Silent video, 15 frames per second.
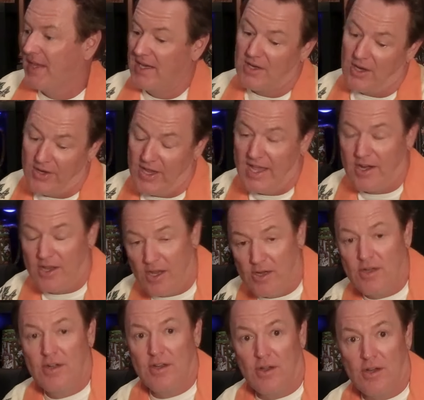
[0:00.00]
and an, and an
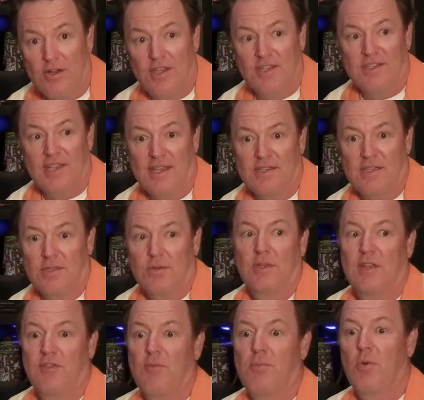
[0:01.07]
art, artist has to do
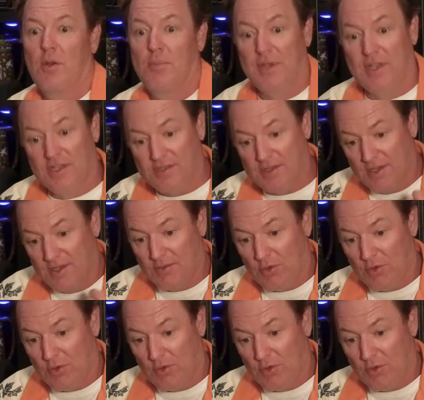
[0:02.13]
it even more because